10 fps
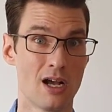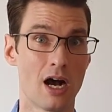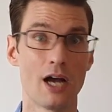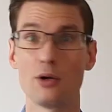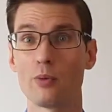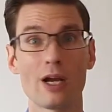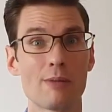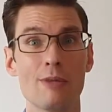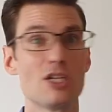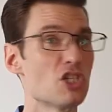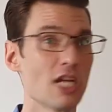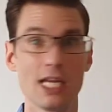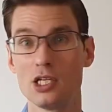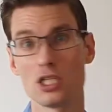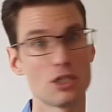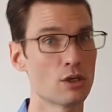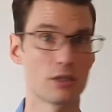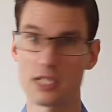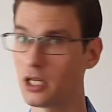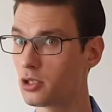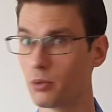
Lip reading: I don't recommend changing your attention